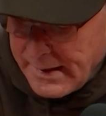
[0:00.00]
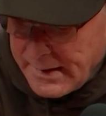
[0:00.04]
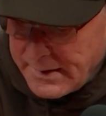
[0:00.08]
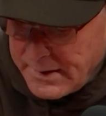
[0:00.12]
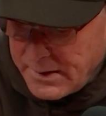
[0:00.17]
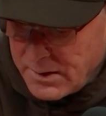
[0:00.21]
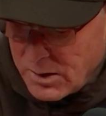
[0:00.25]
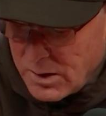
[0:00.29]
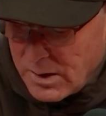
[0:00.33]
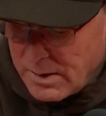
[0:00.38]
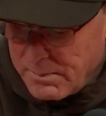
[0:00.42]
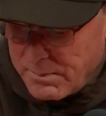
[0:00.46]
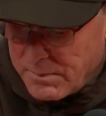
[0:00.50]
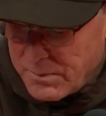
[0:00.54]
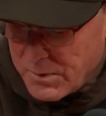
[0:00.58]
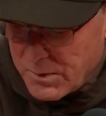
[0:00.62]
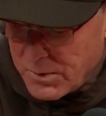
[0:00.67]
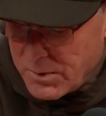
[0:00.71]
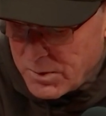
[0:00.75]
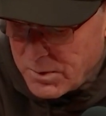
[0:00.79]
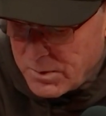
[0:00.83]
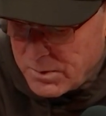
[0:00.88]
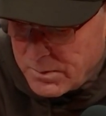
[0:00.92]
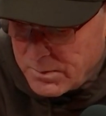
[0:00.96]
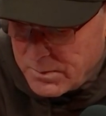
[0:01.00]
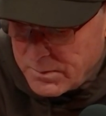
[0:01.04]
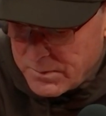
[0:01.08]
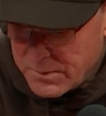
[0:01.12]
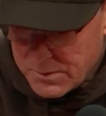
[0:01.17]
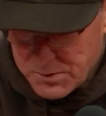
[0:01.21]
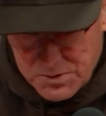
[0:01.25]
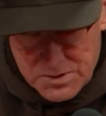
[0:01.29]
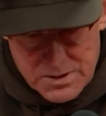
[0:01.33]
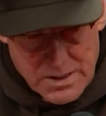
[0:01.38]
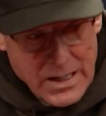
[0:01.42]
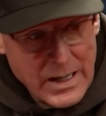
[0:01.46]
Hill up for
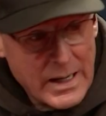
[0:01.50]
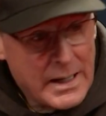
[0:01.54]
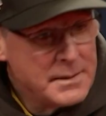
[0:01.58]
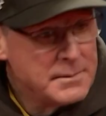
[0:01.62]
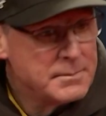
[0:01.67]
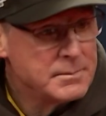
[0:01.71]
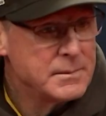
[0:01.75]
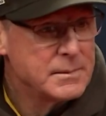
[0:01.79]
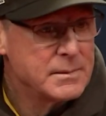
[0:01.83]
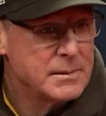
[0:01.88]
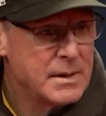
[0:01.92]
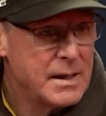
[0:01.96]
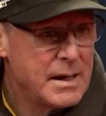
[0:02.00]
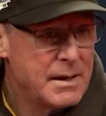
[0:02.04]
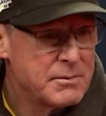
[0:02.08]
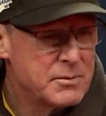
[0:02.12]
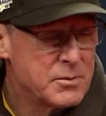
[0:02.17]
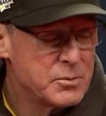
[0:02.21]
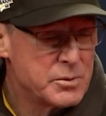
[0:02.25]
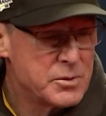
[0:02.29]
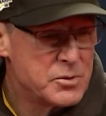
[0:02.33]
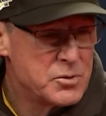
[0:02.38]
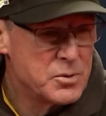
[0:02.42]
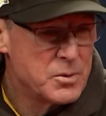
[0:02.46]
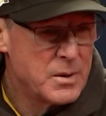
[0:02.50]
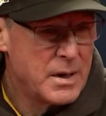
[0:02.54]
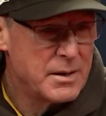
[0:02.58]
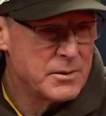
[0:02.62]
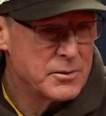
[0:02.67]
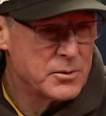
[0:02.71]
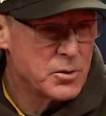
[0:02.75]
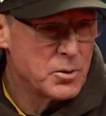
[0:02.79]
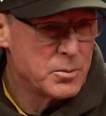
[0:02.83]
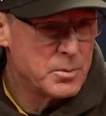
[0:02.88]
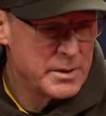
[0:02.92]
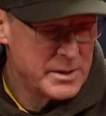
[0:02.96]
Stott after with two out
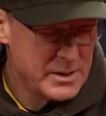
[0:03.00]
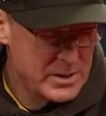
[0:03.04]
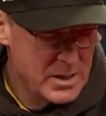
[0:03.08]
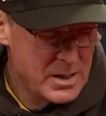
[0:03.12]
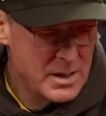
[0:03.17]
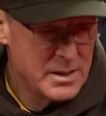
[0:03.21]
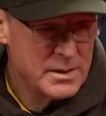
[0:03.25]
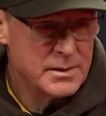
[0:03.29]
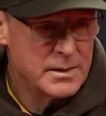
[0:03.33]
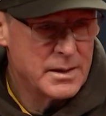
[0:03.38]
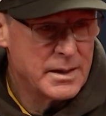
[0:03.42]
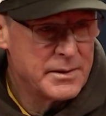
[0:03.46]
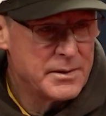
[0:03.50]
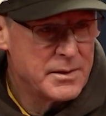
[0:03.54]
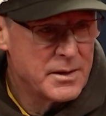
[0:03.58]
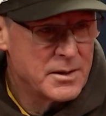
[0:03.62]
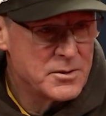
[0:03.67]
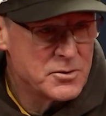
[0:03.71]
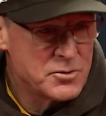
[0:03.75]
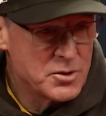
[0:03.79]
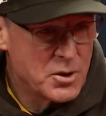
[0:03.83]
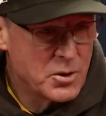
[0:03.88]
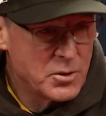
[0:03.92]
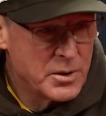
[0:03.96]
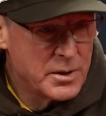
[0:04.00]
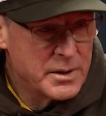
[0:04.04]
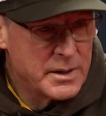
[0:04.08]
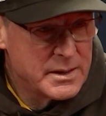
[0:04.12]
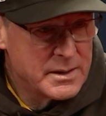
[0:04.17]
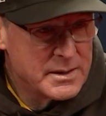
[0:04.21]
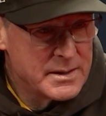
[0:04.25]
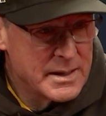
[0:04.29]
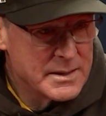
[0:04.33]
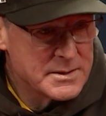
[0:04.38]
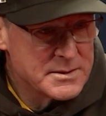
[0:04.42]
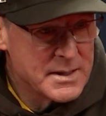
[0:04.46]
and nobody on. I thought Joe could
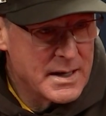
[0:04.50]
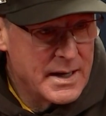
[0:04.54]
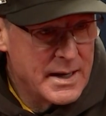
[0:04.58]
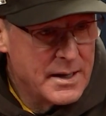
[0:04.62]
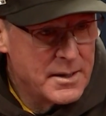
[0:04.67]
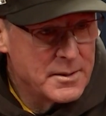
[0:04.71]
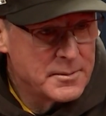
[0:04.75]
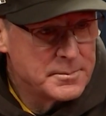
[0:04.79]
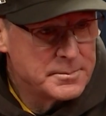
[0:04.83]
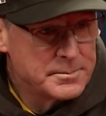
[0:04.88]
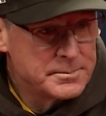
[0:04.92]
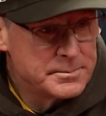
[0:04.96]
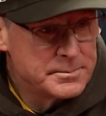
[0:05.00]
get the next guy out.